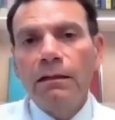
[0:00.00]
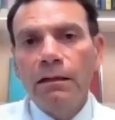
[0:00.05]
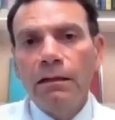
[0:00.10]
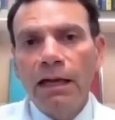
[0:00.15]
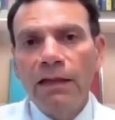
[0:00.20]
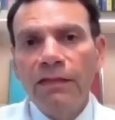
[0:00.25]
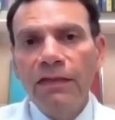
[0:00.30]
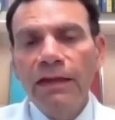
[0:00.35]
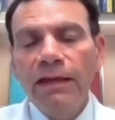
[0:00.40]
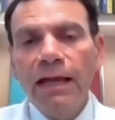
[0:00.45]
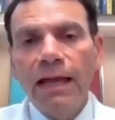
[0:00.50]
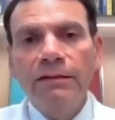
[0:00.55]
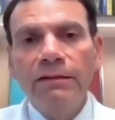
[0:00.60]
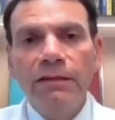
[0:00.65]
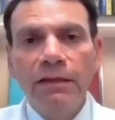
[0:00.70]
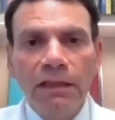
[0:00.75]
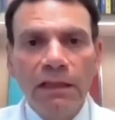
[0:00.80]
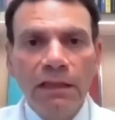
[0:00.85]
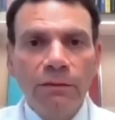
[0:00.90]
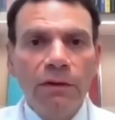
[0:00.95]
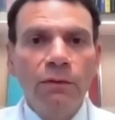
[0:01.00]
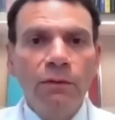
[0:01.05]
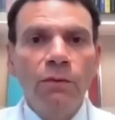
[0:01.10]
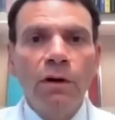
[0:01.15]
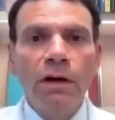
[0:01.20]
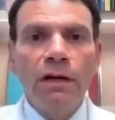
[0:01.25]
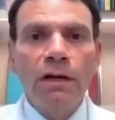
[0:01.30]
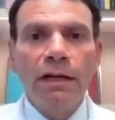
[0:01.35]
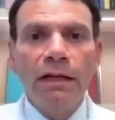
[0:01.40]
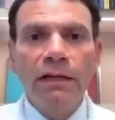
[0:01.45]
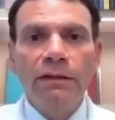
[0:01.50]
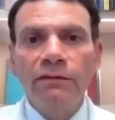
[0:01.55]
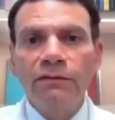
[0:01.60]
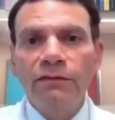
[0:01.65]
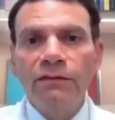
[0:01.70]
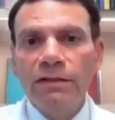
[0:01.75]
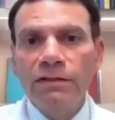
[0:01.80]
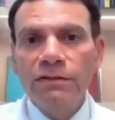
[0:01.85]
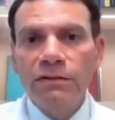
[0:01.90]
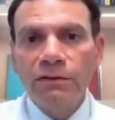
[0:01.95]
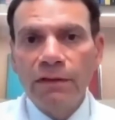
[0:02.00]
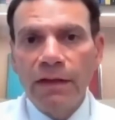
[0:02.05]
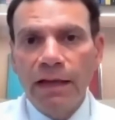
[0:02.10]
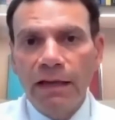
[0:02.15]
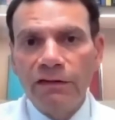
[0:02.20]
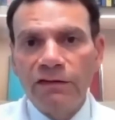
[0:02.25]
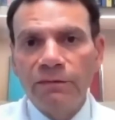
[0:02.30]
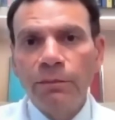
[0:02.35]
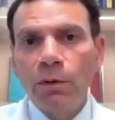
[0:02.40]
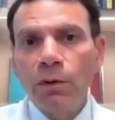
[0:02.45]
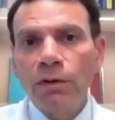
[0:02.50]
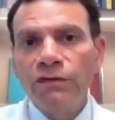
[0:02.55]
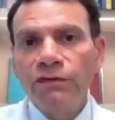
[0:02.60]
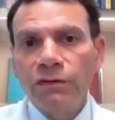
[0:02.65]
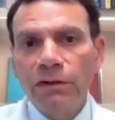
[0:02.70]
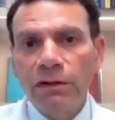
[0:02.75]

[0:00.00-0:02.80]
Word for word: I think ideally we want an individual that's board